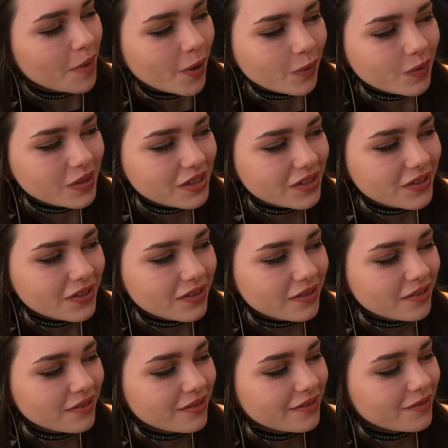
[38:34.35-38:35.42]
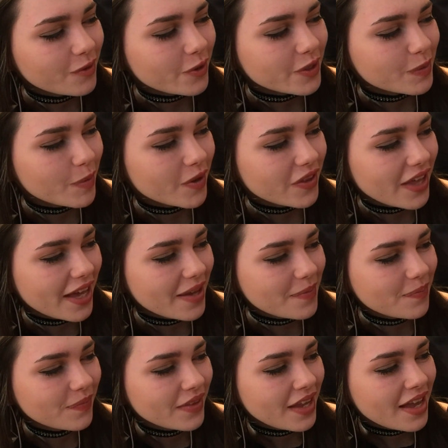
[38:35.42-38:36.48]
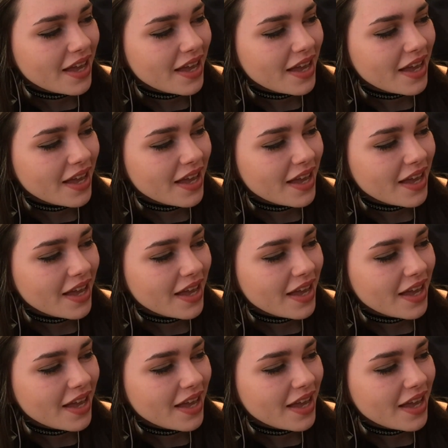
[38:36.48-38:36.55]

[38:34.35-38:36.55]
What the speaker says: the most for his birthday.